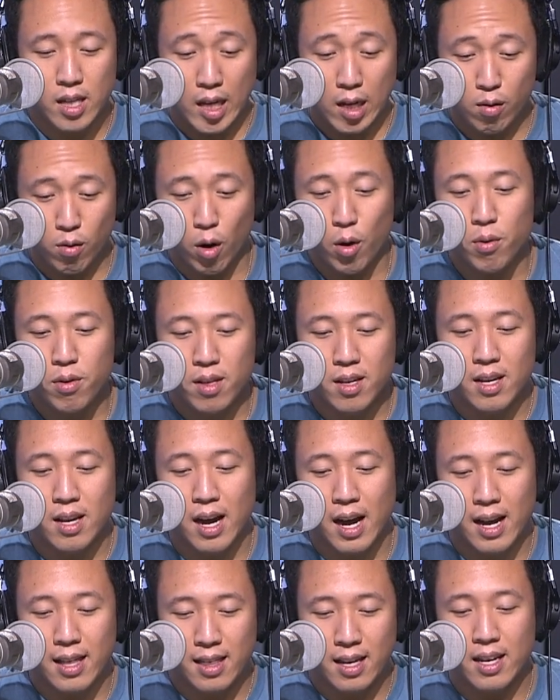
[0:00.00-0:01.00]
the growth,
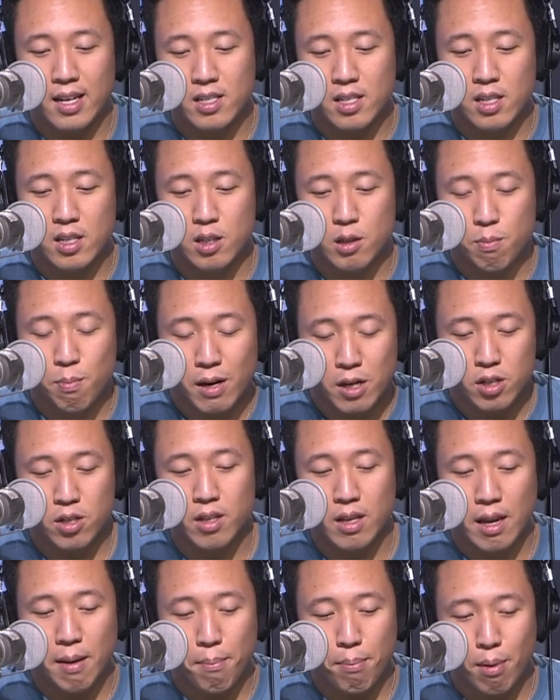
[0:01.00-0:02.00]
I think, is
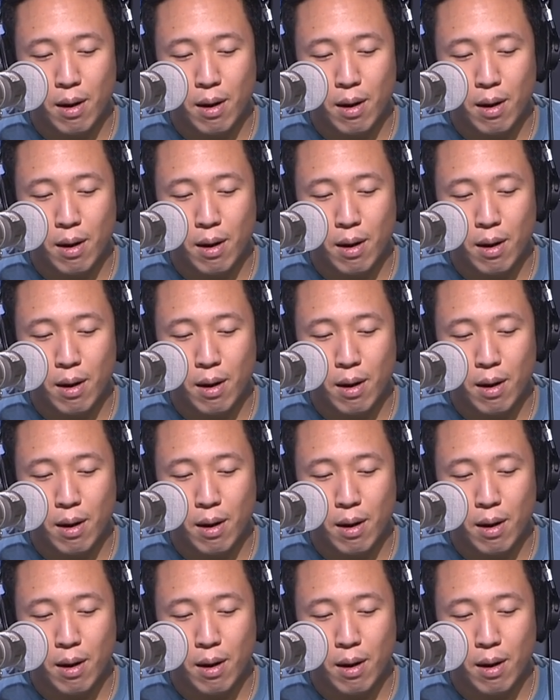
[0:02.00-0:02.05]
especially